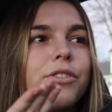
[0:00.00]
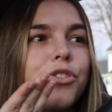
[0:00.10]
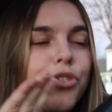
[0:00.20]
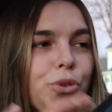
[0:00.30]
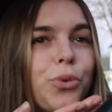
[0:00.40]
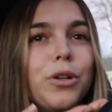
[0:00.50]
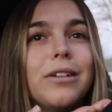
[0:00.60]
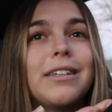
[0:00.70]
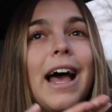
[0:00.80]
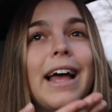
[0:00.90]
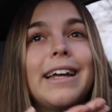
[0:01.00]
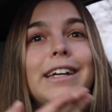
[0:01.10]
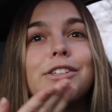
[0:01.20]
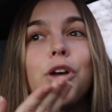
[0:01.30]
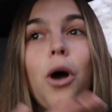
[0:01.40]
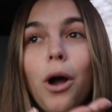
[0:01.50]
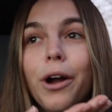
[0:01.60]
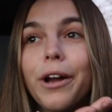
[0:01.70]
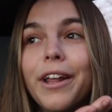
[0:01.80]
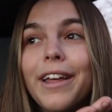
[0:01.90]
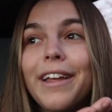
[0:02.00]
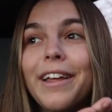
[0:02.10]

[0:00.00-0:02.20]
school that is hard,